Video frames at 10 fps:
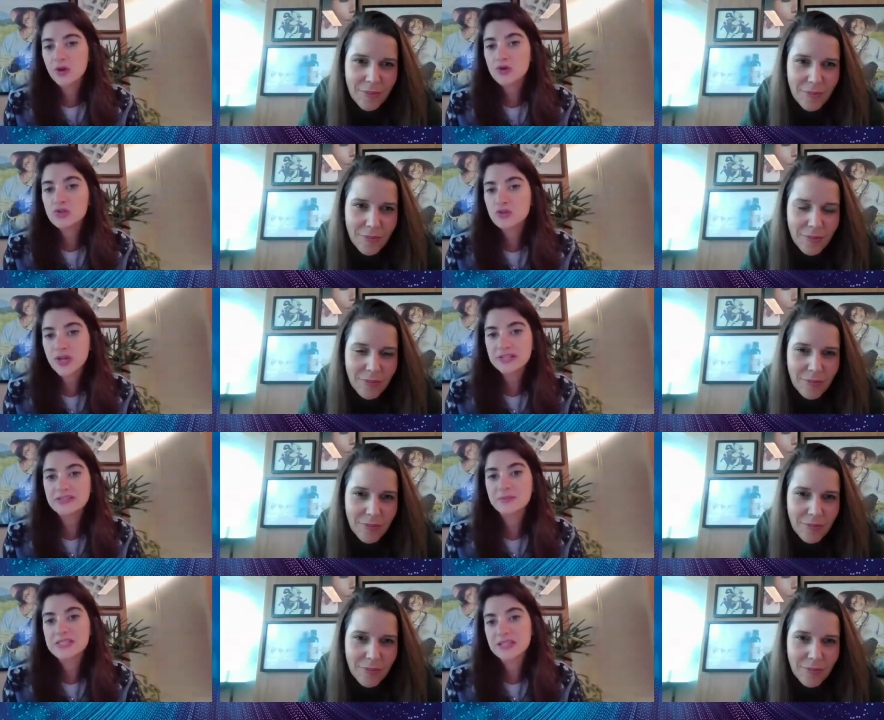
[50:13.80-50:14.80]
Speaker 1: but also
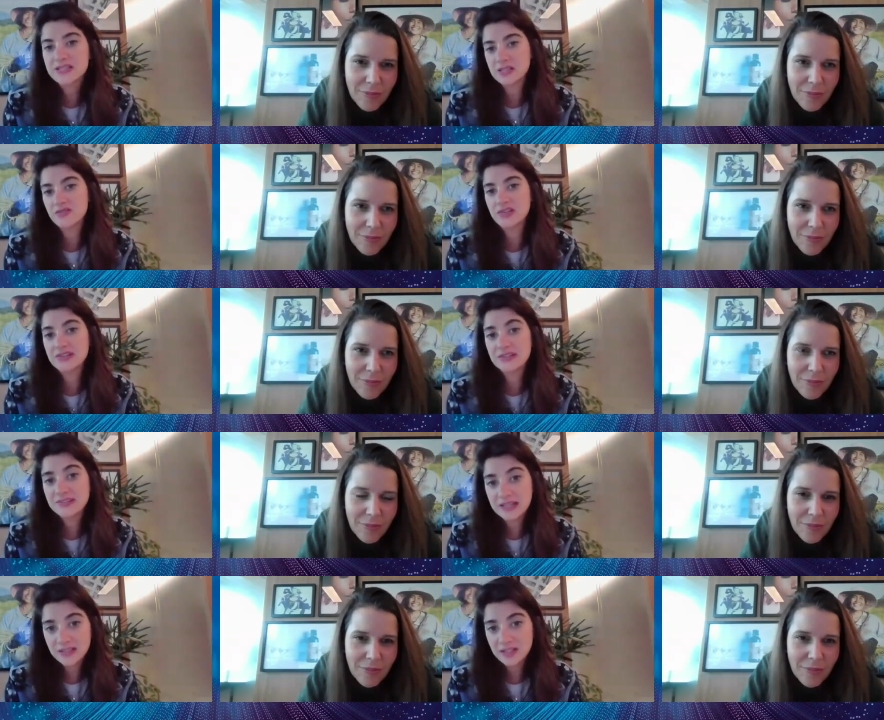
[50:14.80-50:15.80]
trying to be successful in the
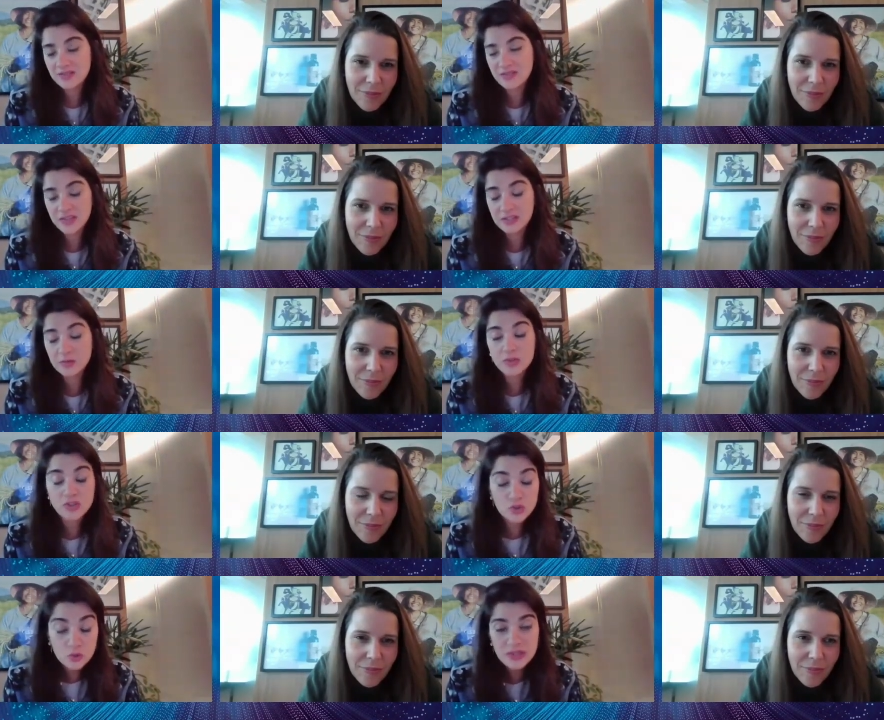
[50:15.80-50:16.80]
technical field,
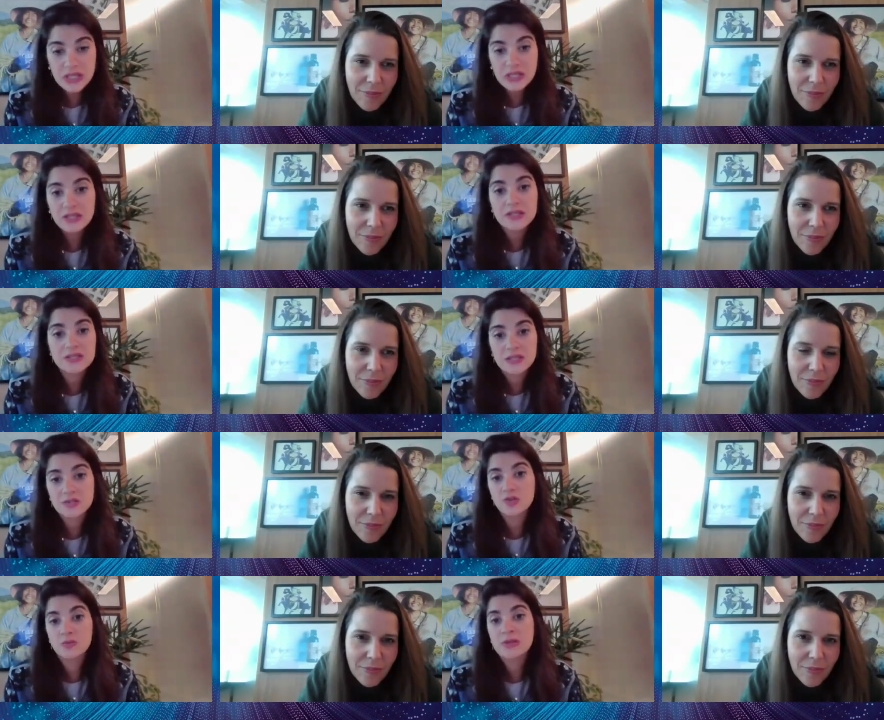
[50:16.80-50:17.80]
which today is
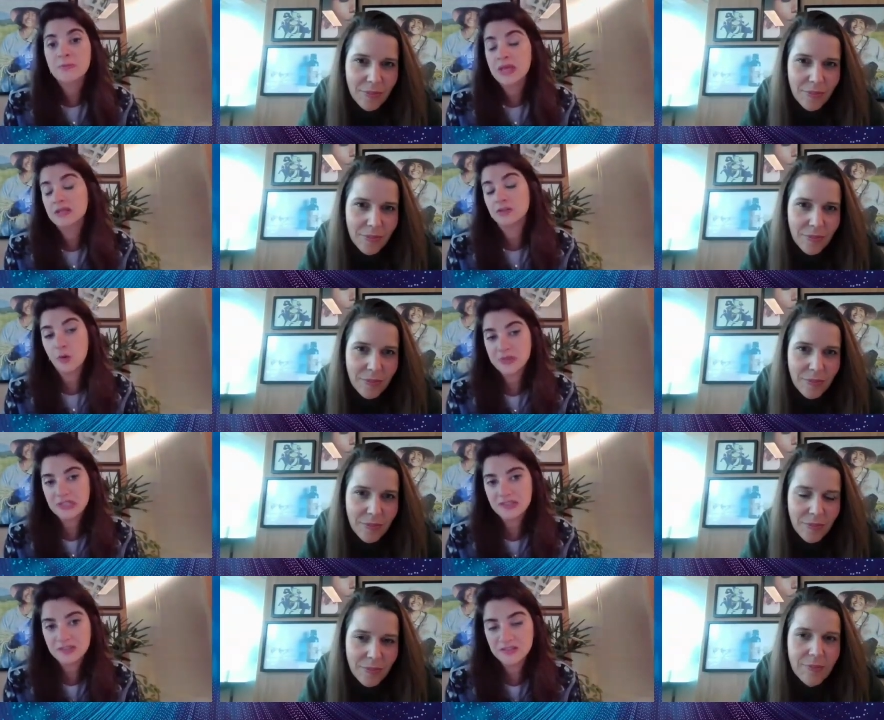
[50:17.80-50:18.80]
extremely
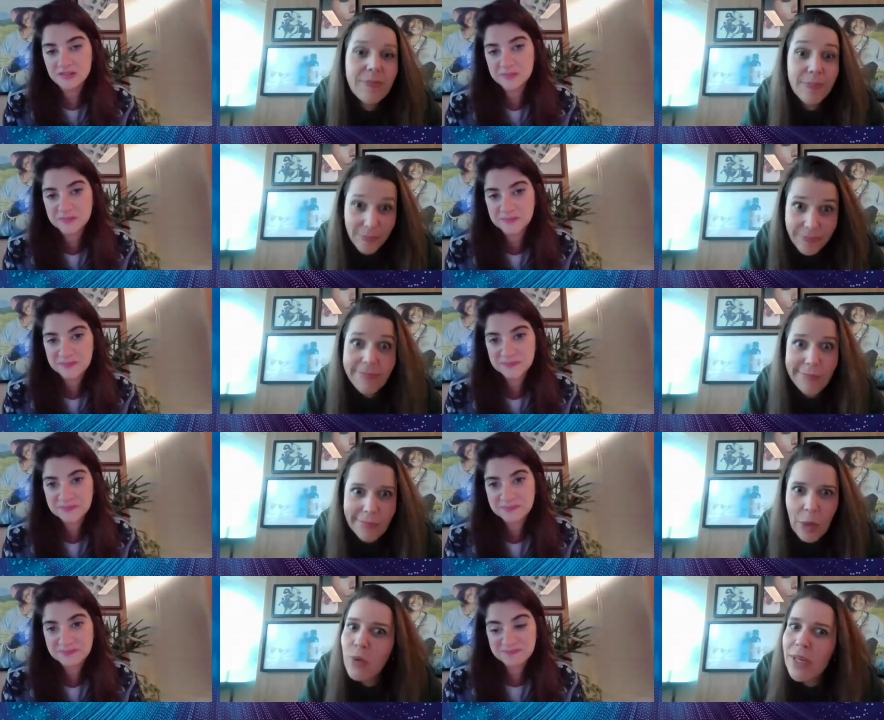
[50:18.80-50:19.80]
male-dominated?
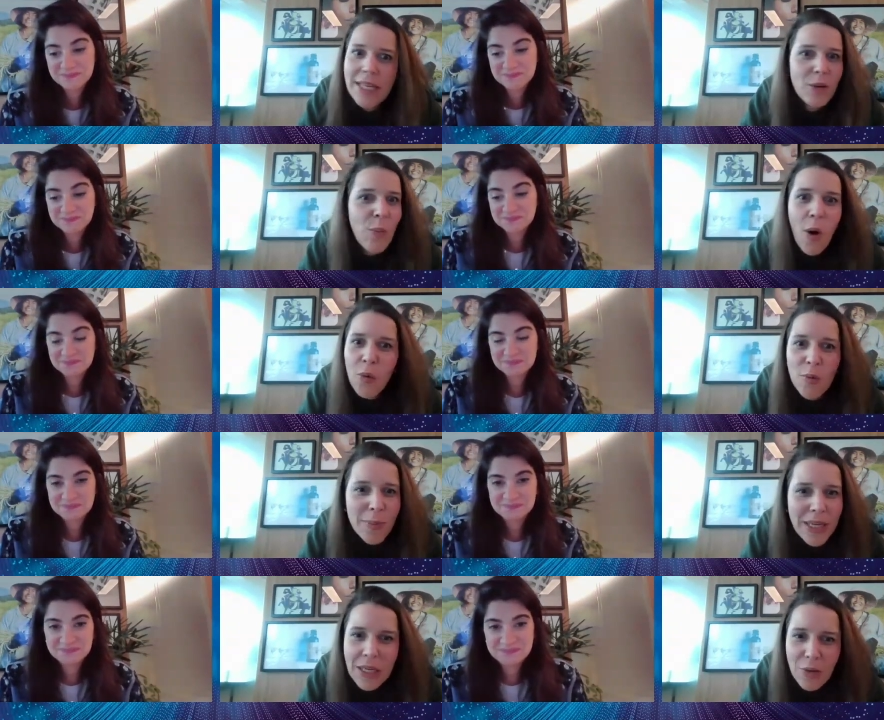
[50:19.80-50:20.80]
Speaker 2: We need more
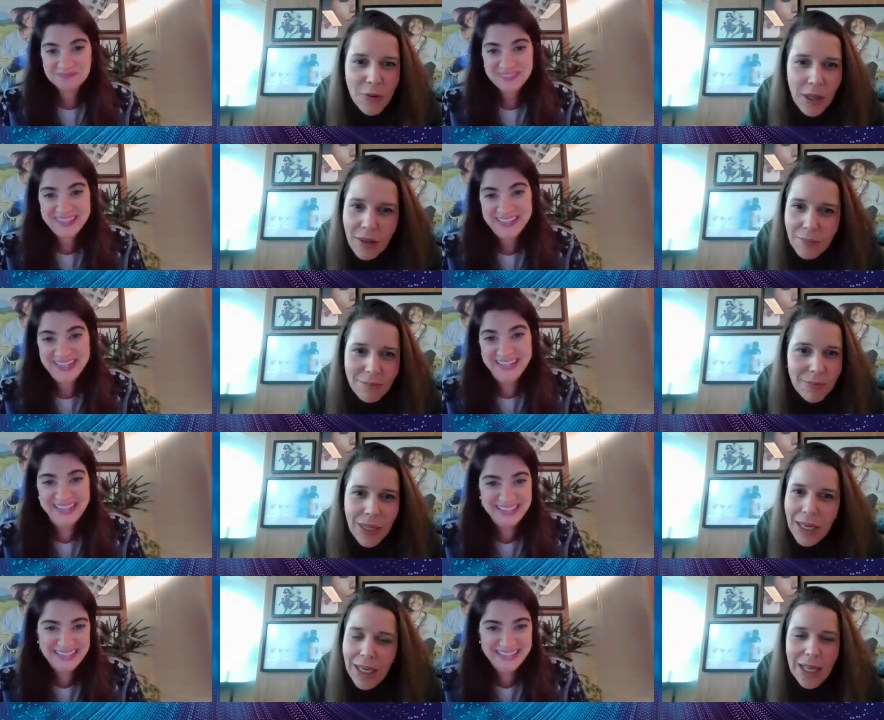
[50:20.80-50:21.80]
women in the field.
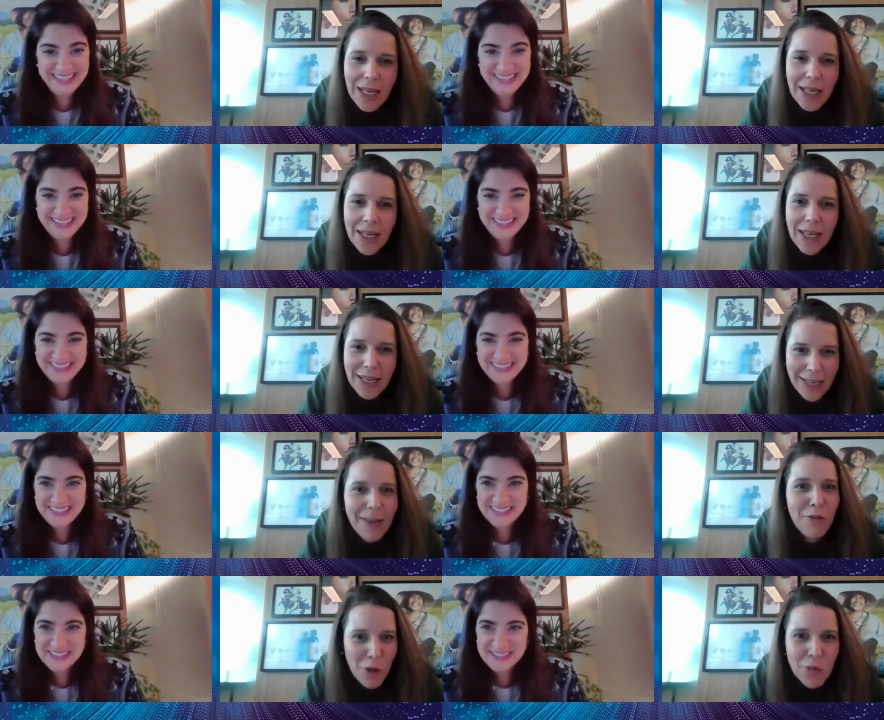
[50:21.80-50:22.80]
And I
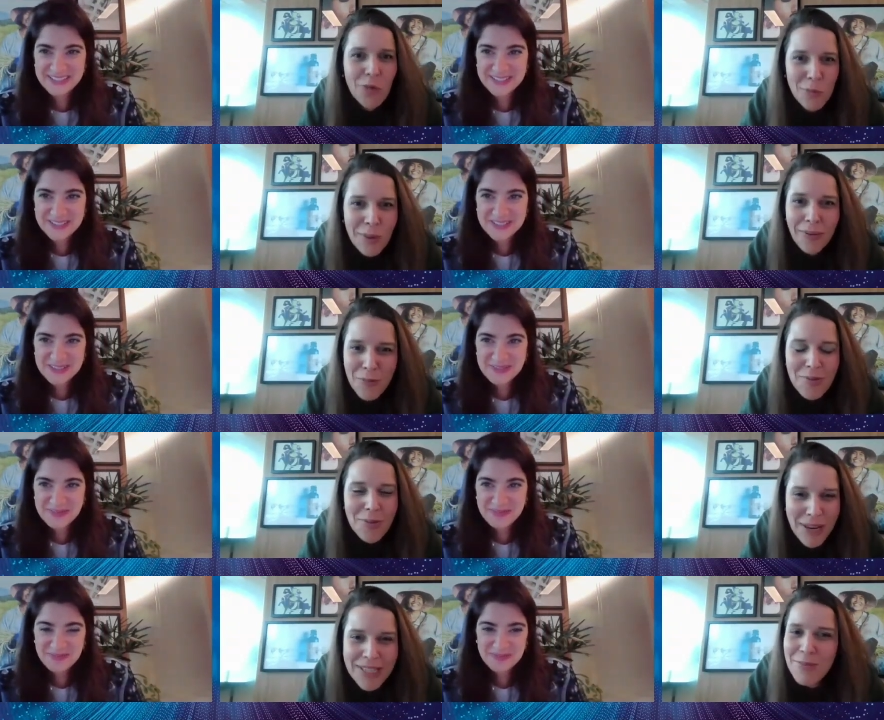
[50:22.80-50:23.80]
have a lot of women
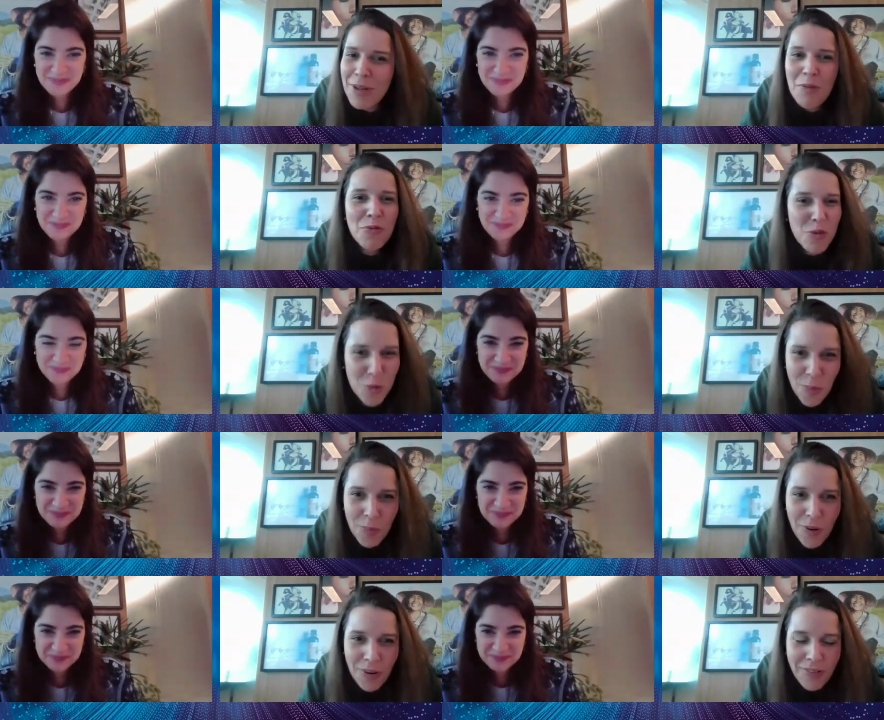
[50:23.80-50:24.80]
within my team, and I'm
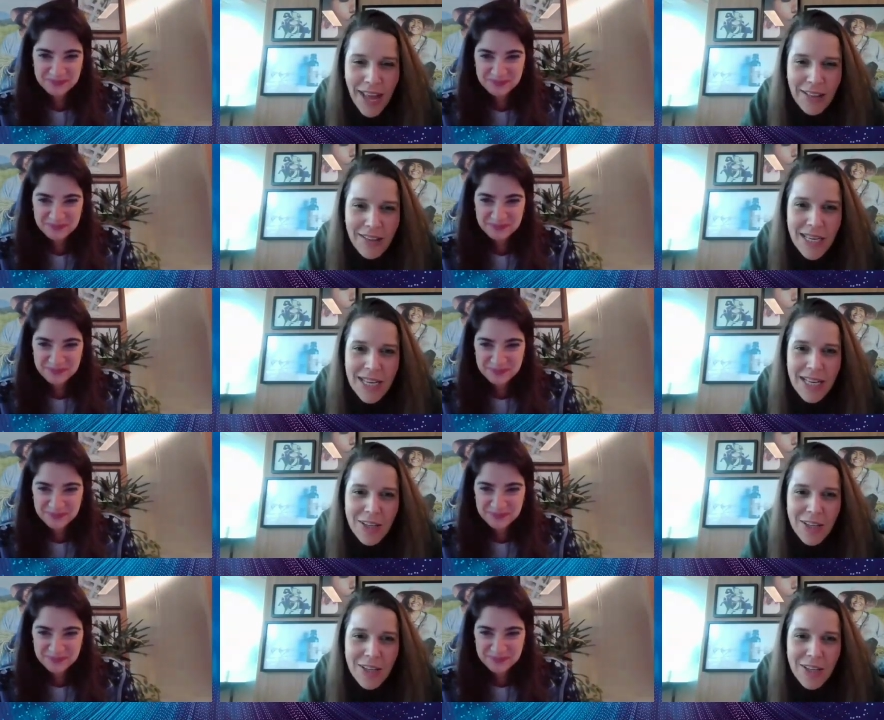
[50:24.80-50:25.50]
super proud of that.